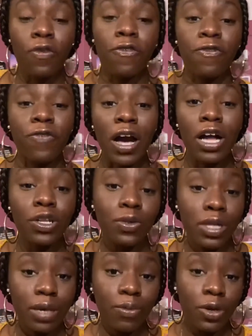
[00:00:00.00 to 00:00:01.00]
Follow
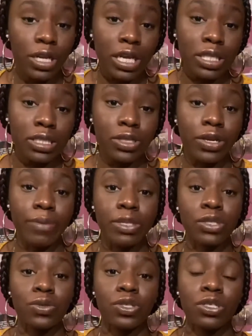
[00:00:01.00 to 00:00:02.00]
them on Instagram and
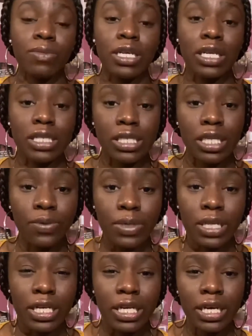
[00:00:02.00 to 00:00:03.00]
social media. See what they
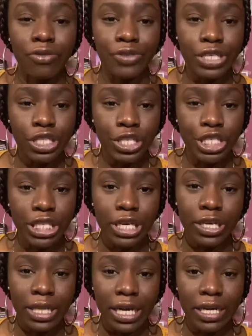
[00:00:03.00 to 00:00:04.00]
did. Research their
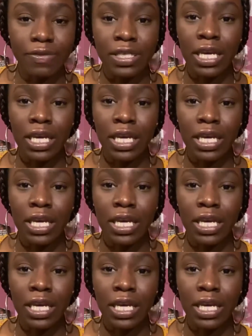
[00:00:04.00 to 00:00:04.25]
lives.